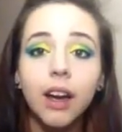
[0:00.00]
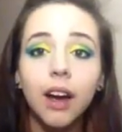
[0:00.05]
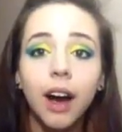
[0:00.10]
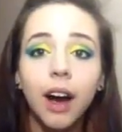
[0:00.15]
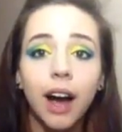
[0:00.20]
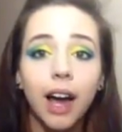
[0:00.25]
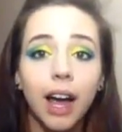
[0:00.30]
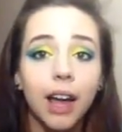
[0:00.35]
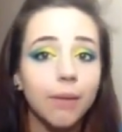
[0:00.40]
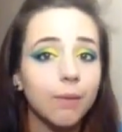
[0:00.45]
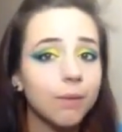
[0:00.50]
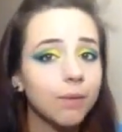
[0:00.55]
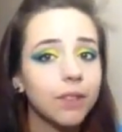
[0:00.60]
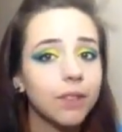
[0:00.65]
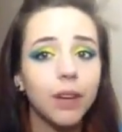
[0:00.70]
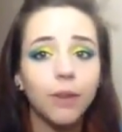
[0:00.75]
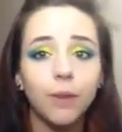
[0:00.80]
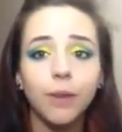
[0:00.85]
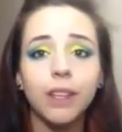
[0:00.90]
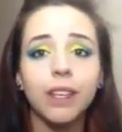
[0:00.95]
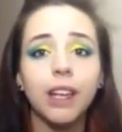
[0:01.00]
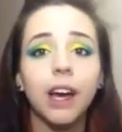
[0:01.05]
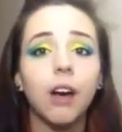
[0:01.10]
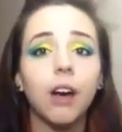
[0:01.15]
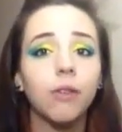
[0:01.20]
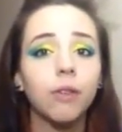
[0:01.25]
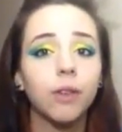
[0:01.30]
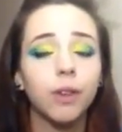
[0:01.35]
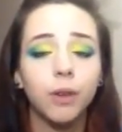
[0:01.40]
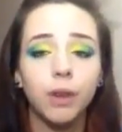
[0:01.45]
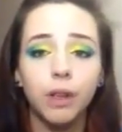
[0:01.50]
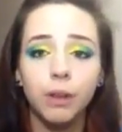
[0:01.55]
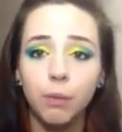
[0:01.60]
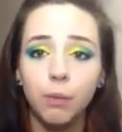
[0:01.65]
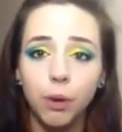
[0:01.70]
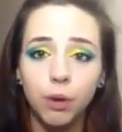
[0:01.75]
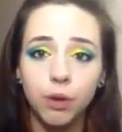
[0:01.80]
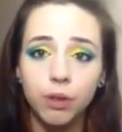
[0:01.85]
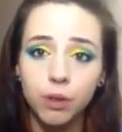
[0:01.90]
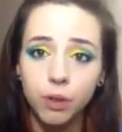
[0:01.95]
I am definitely down for doing
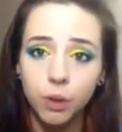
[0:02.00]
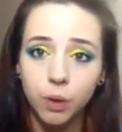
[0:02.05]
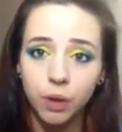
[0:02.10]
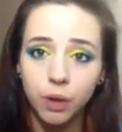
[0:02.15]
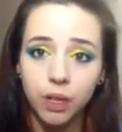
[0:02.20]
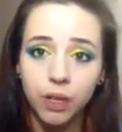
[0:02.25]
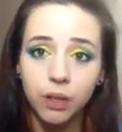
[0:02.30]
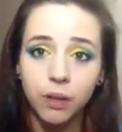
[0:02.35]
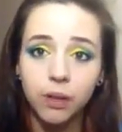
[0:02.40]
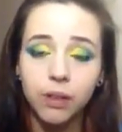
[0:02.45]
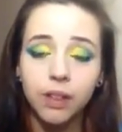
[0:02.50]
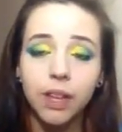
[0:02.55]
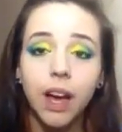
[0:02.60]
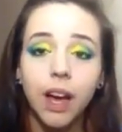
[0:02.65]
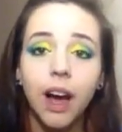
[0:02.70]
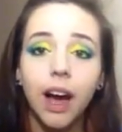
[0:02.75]
more tutorials.